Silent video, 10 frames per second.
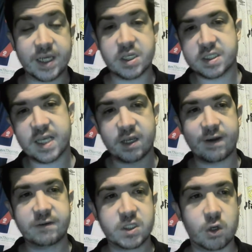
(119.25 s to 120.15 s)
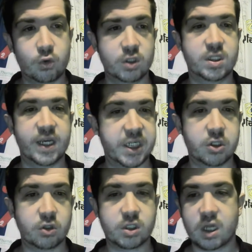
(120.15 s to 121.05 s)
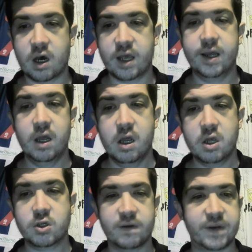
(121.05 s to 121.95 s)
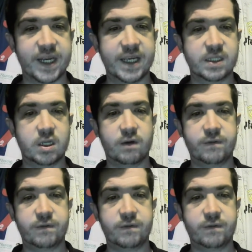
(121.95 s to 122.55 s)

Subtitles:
Lancashire Telegraph told us that he should start, so I think he's